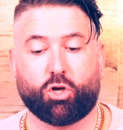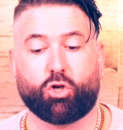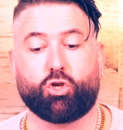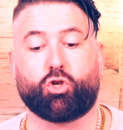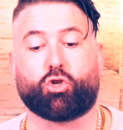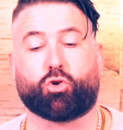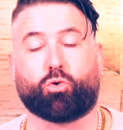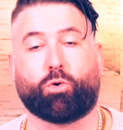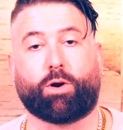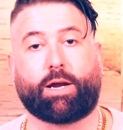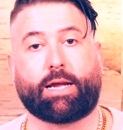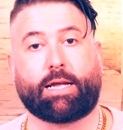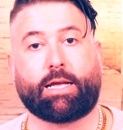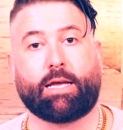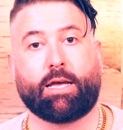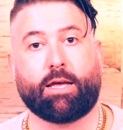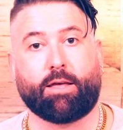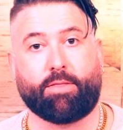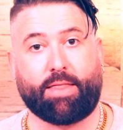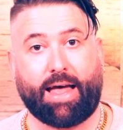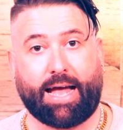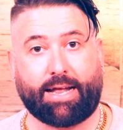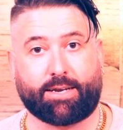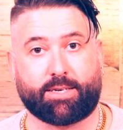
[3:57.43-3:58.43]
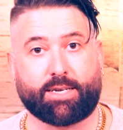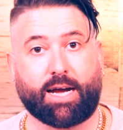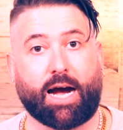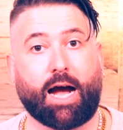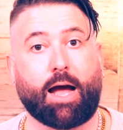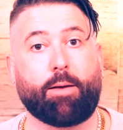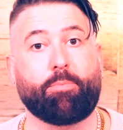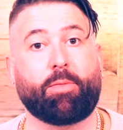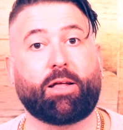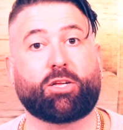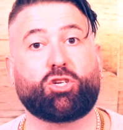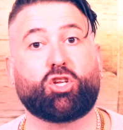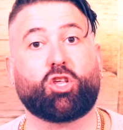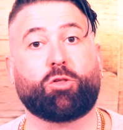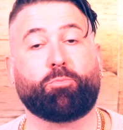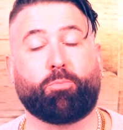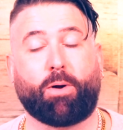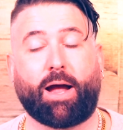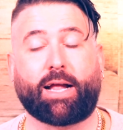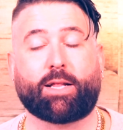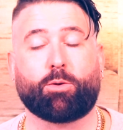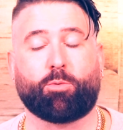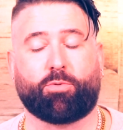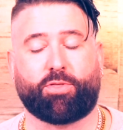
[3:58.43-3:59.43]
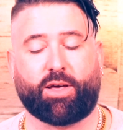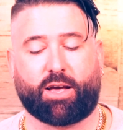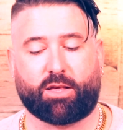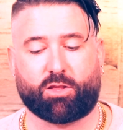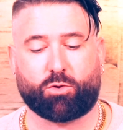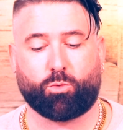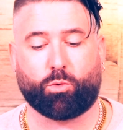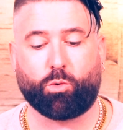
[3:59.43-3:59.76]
during that time that she's pregnant with us.